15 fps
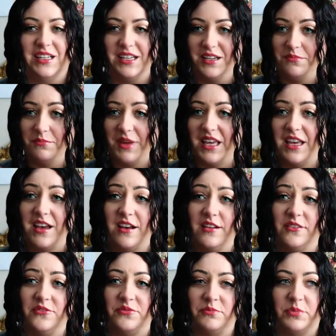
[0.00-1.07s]
it may
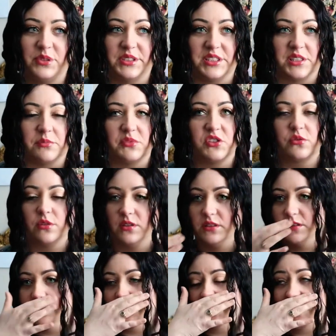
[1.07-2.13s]
have put some sort
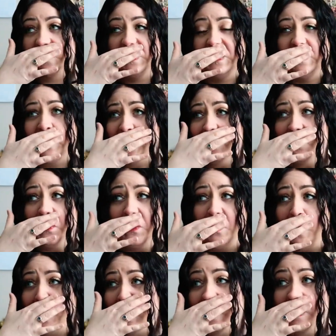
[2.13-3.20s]
of, you know,